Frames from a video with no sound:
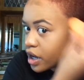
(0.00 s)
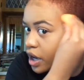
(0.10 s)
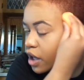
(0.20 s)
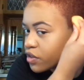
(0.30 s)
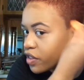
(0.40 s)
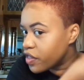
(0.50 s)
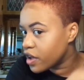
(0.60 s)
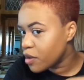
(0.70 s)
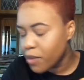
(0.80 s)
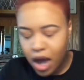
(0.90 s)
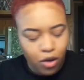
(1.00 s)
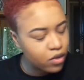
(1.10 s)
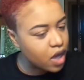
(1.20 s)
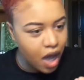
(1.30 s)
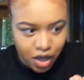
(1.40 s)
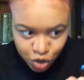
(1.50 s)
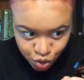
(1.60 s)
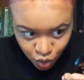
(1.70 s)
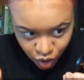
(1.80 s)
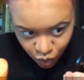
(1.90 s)
Now, the thing about
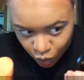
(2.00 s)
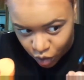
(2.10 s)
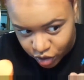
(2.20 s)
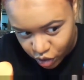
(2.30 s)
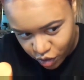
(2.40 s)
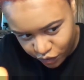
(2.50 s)
contour on your